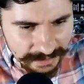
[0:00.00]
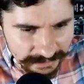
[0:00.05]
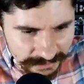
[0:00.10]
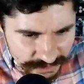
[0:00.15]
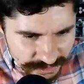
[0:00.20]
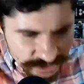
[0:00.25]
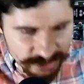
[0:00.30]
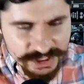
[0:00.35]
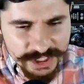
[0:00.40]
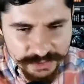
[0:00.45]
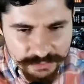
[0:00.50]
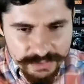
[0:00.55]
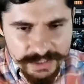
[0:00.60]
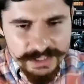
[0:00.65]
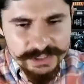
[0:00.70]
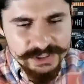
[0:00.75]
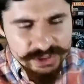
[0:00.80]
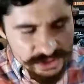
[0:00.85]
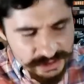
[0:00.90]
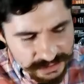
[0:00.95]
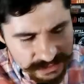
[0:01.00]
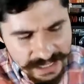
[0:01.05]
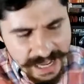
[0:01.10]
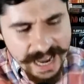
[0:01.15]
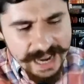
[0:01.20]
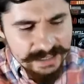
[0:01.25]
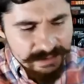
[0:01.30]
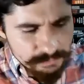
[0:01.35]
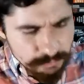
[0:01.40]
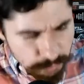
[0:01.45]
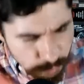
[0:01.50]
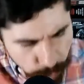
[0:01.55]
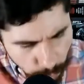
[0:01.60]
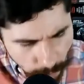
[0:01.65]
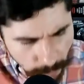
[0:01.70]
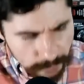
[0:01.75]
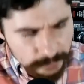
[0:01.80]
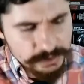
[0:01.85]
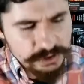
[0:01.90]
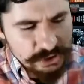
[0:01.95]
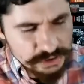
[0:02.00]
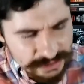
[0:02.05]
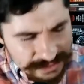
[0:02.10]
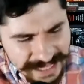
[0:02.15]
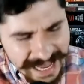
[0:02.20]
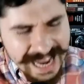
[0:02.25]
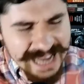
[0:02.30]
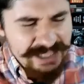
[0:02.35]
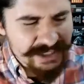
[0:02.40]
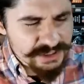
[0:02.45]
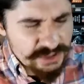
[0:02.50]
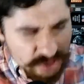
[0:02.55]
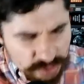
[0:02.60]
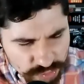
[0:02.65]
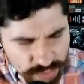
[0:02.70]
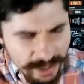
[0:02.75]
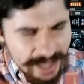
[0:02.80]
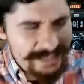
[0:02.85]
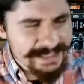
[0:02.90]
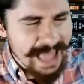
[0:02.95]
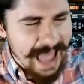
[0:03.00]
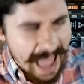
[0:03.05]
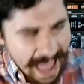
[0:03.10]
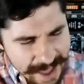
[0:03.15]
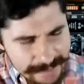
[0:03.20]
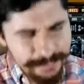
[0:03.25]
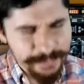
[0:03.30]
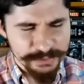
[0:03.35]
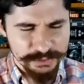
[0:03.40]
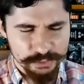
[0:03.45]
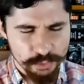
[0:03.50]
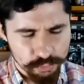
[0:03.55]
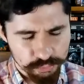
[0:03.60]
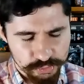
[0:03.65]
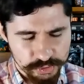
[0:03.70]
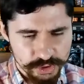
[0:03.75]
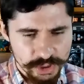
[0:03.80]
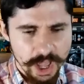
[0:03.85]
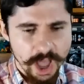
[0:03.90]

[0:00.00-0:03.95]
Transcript: series, 9 parts, 9 straight episodes,